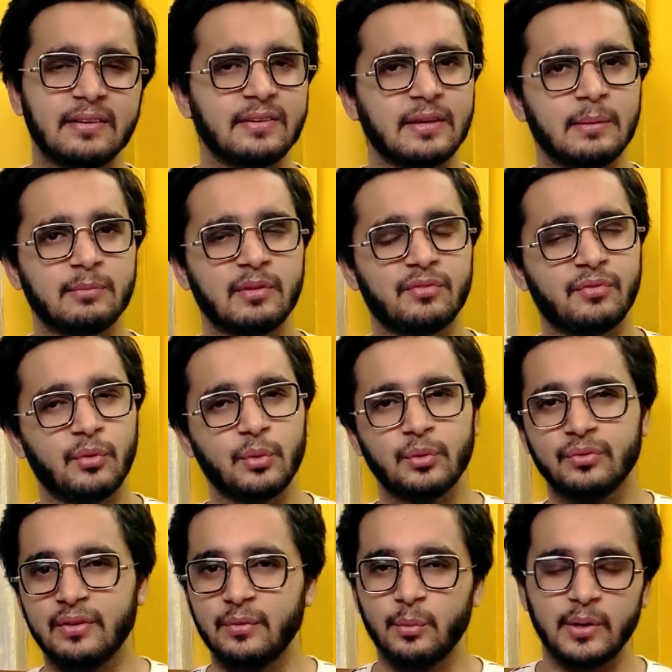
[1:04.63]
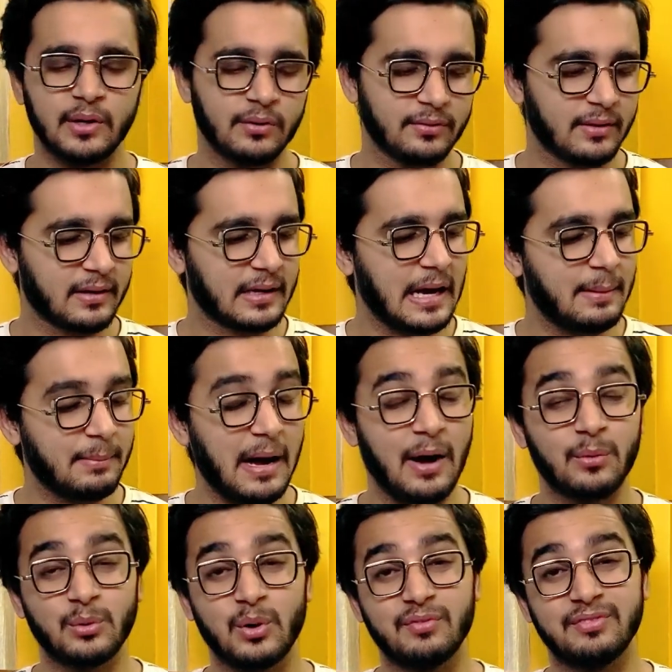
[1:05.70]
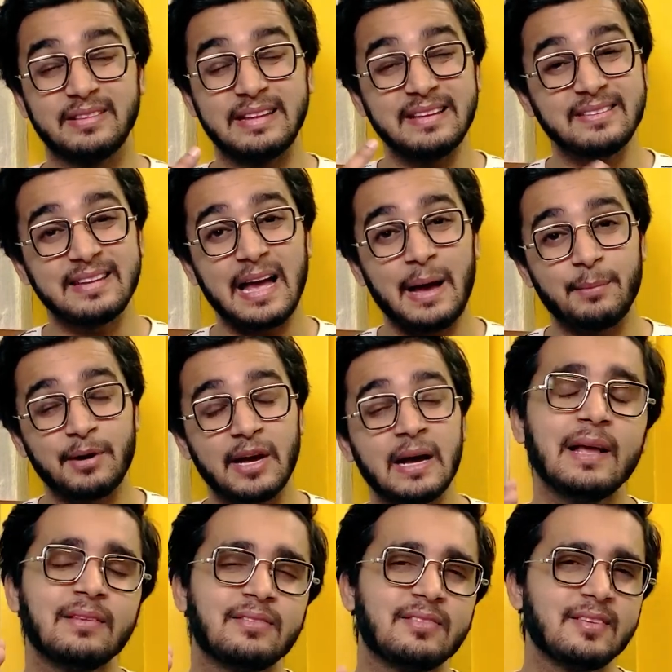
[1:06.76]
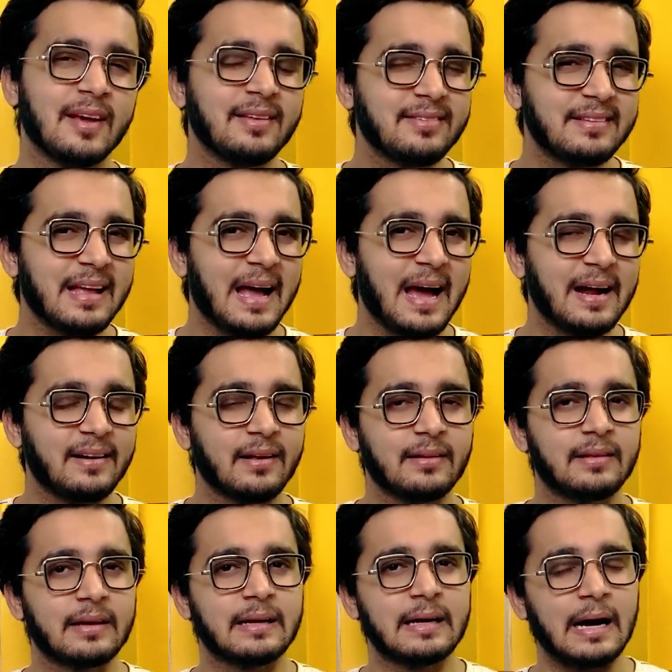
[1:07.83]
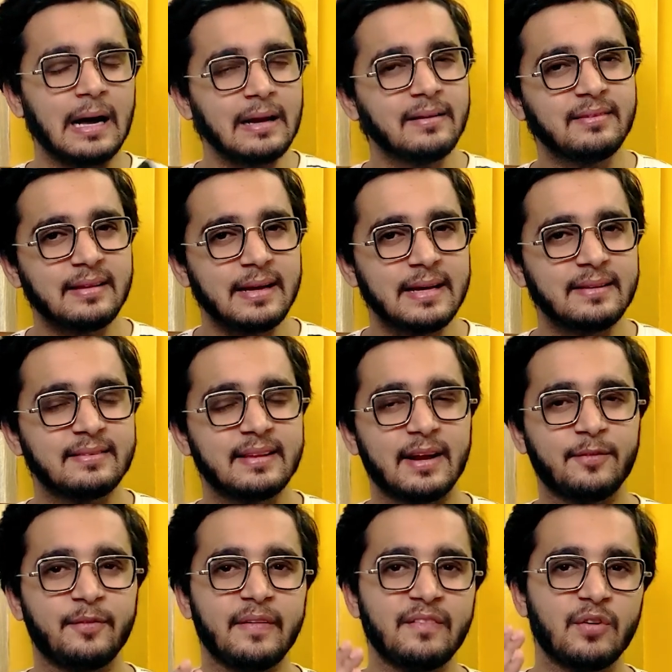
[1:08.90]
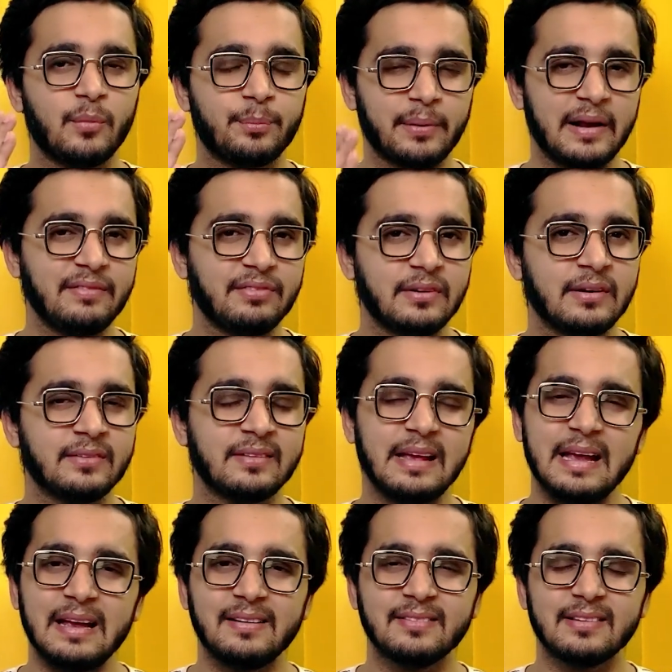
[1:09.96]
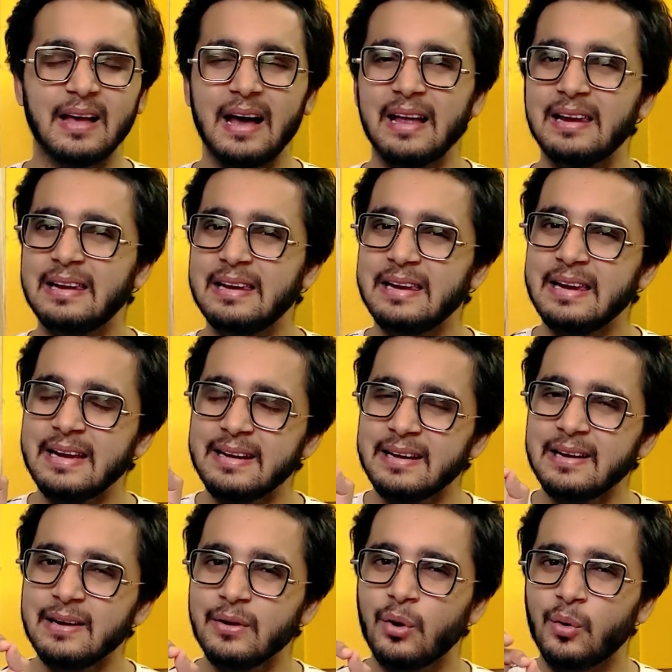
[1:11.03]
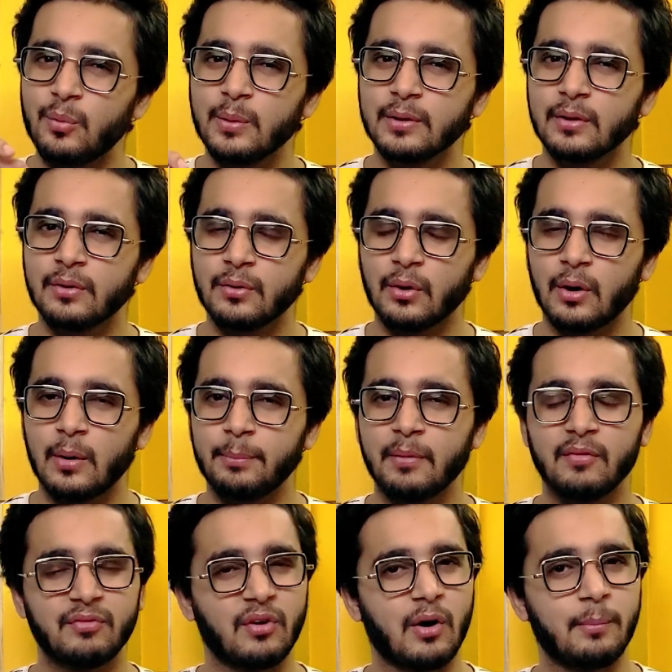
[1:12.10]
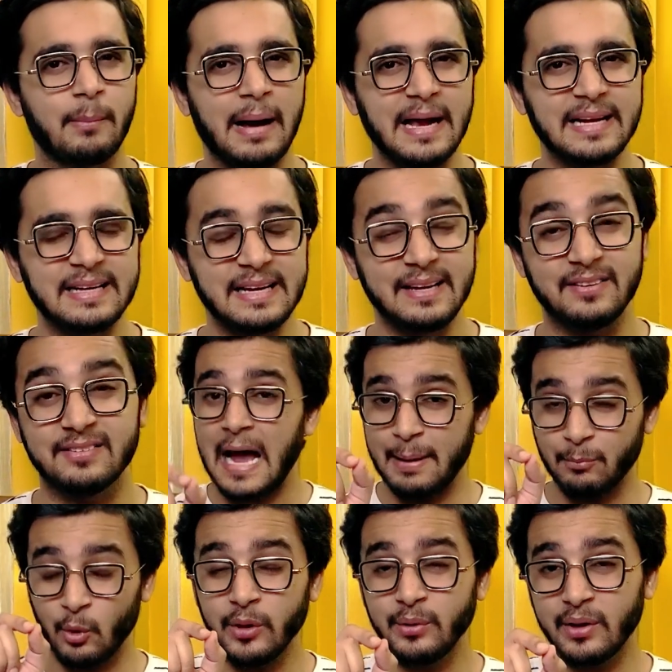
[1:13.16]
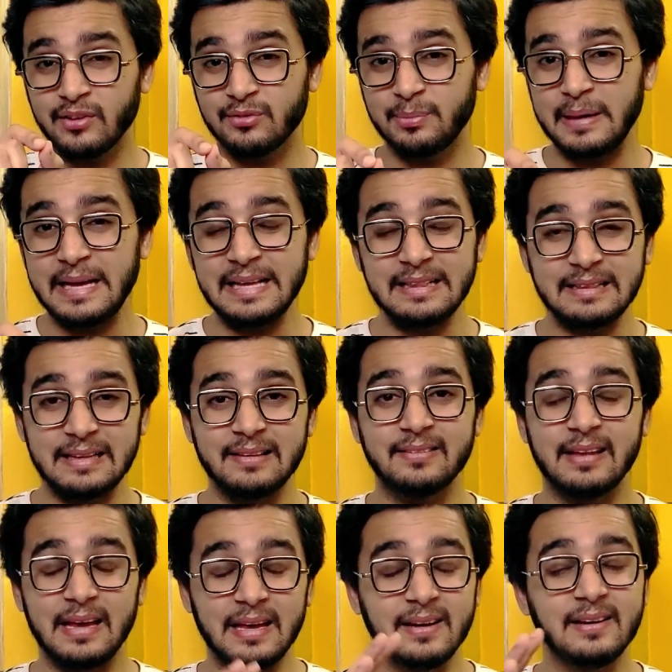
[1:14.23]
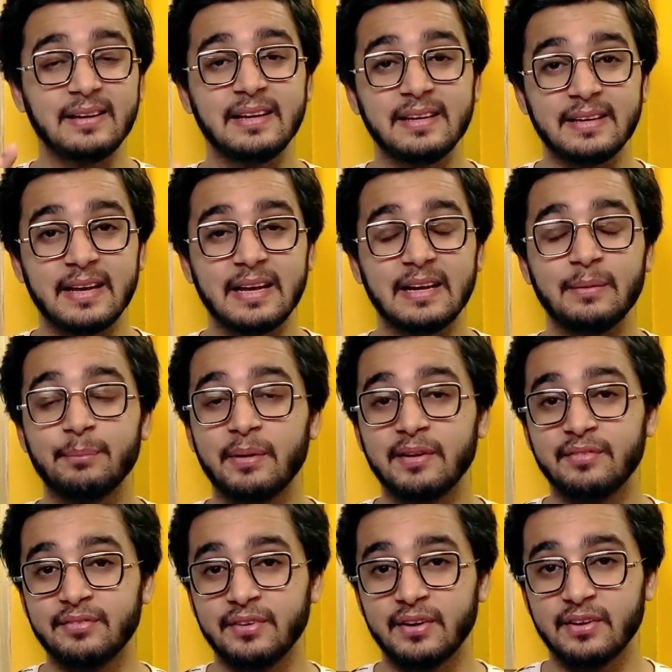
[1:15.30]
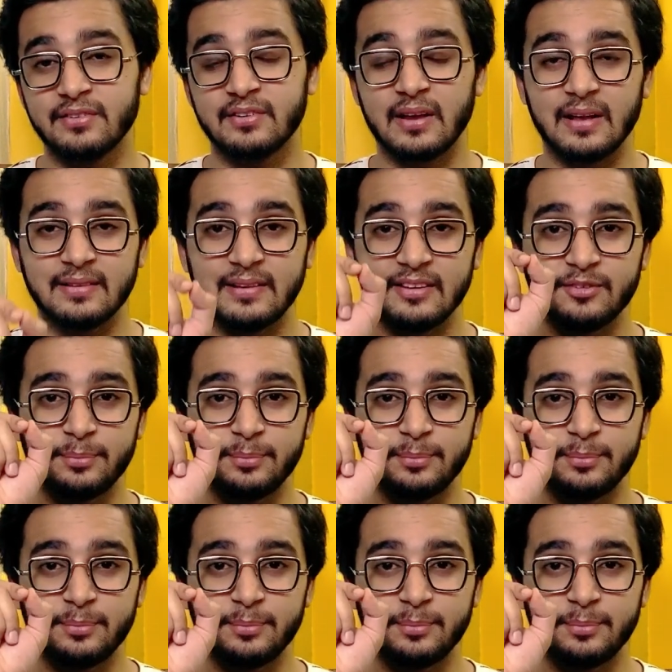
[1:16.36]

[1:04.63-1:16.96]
in terms of photos and videos that come out of this camera. It's just that the color science that Vivo prefers, it's a little over the top for my taste. I'm going to explain this in detail, but first the